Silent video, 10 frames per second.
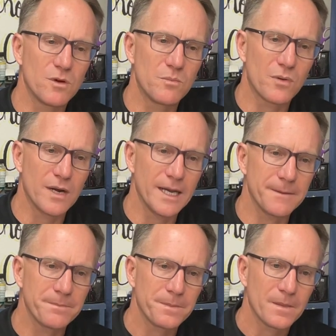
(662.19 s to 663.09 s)
will
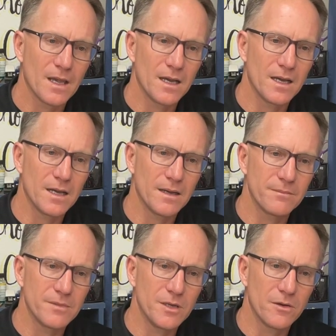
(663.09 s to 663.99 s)
bring,
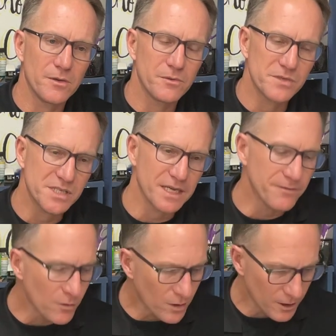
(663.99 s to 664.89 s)
you receive
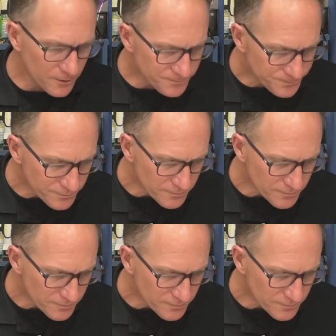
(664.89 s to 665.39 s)
the word,